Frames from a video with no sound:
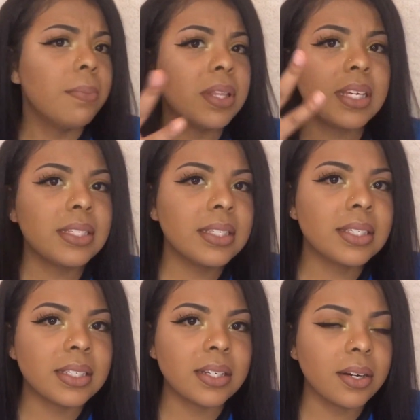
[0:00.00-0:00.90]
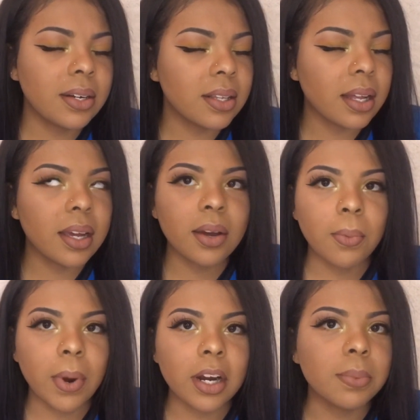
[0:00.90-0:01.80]
but this is still like
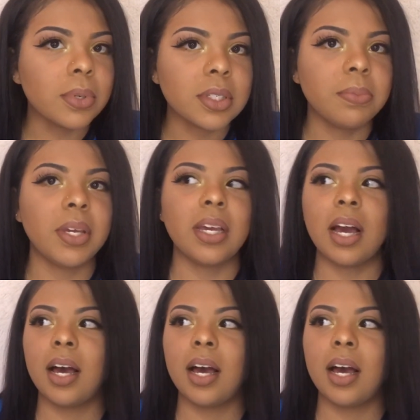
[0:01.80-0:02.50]
wearable to me.